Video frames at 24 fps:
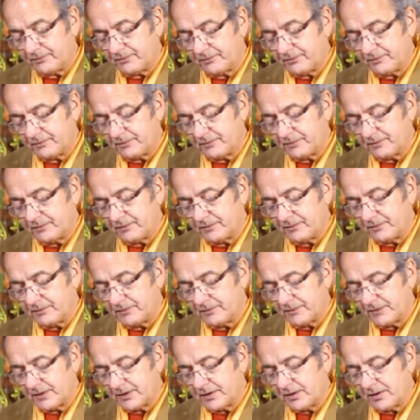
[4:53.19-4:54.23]

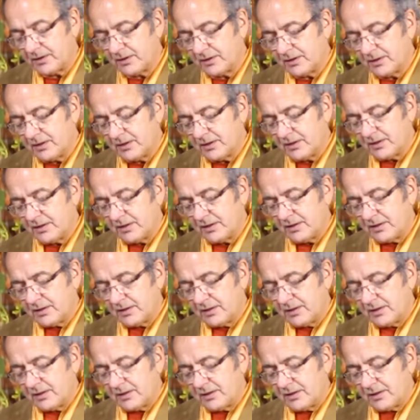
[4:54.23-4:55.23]
No one is speaking in this clip.